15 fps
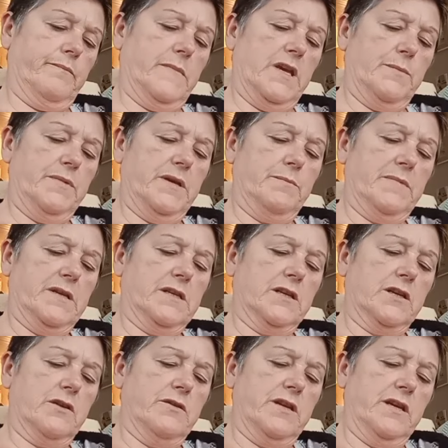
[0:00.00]
Maybe it meant
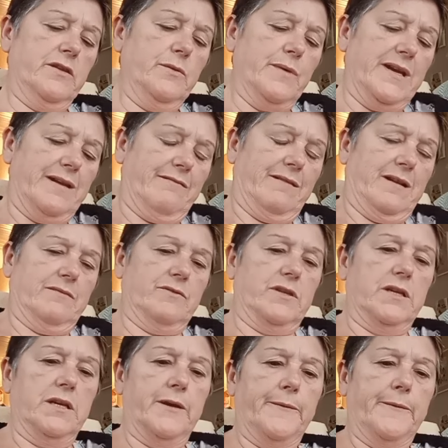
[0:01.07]
to go the other way around.